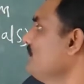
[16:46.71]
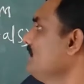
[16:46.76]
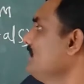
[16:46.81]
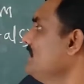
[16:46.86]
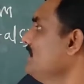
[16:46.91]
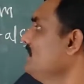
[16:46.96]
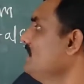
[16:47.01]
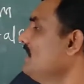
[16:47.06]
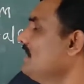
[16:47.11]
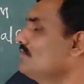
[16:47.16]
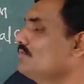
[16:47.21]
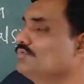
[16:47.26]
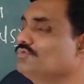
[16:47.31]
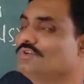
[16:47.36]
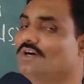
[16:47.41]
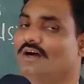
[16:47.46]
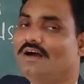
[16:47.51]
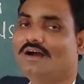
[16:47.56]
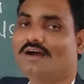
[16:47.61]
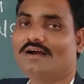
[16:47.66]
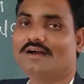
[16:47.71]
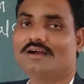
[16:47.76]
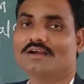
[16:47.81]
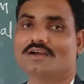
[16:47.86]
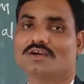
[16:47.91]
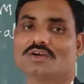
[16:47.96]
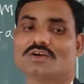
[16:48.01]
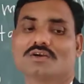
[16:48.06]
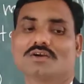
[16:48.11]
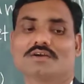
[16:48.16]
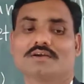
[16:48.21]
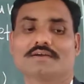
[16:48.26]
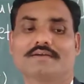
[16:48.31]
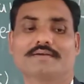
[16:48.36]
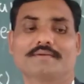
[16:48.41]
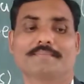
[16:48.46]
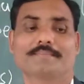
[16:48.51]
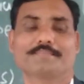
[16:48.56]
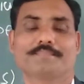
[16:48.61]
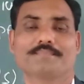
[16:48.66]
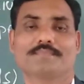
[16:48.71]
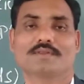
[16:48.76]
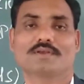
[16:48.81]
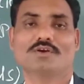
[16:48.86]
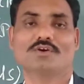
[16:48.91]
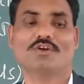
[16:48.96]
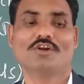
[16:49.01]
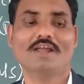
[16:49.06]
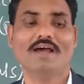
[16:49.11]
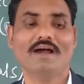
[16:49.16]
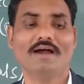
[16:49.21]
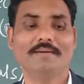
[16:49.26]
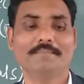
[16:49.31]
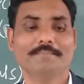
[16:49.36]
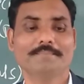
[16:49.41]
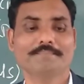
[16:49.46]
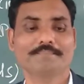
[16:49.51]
inner to the corolla.